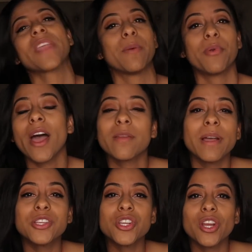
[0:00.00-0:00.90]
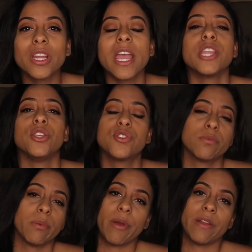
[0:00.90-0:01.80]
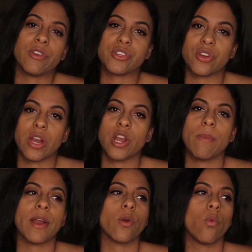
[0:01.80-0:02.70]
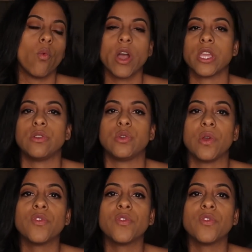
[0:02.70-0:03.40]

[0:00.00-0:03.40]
I'm proud of my journey, and you should be proud of your journey no matter what you do.